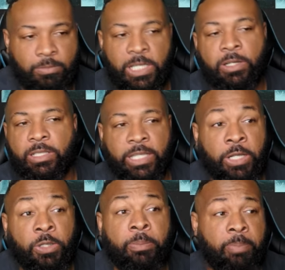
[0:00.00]
They're,
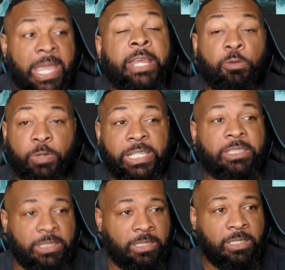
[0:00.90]
they're the main
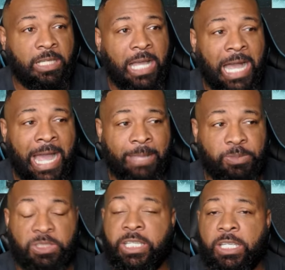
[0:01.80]
reason I am
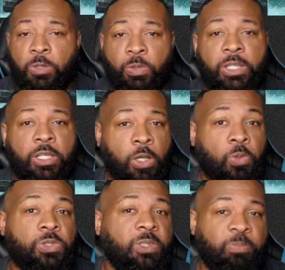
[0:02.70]
sticking with the
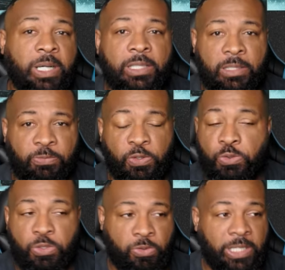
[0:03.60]
Ghost of MUT
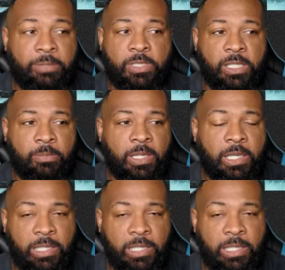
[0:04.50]
future theme team.